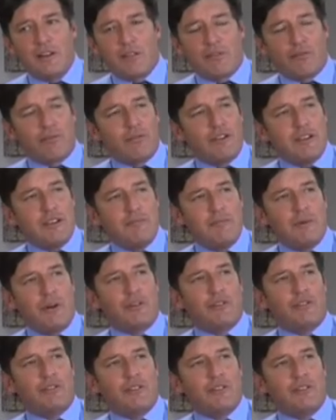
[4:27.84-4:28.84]
3
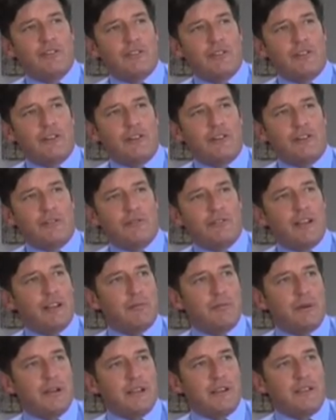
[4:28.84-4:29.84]
boxes of lead
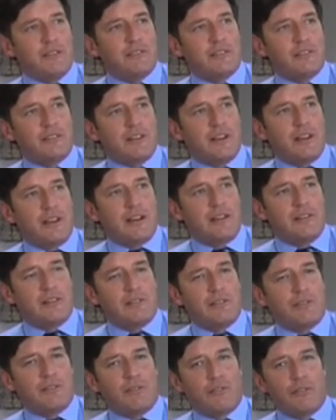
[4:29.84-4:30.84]
weights
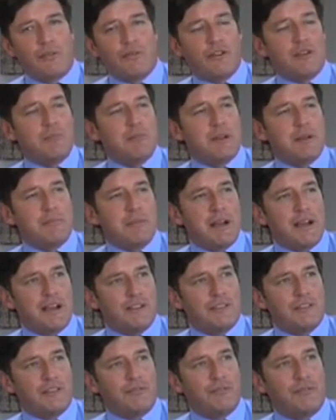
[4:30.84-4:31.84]
and 2 or 3 bin
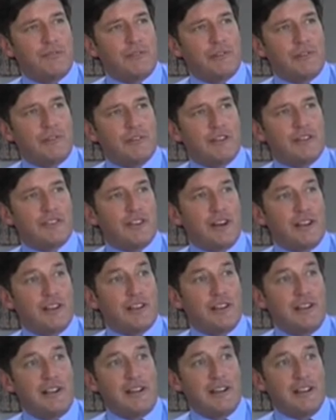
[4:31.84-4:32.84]
bags of
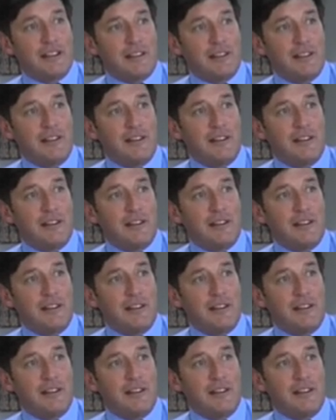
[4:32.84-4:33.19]
discarded line.